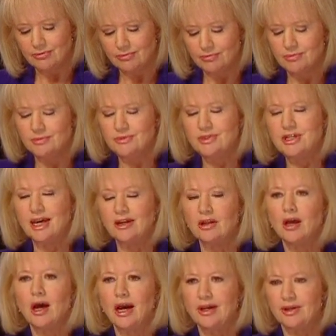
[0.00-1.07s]
of
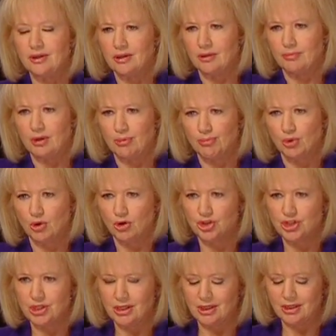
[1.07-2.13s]
deadline a-
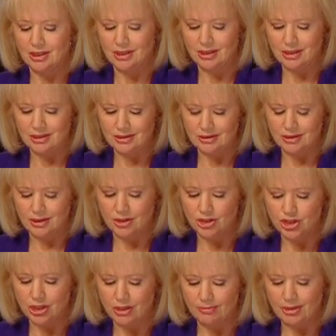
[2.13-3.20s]
approaching, uh,
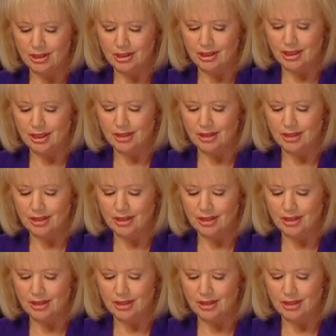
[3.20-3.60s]
Jim, and,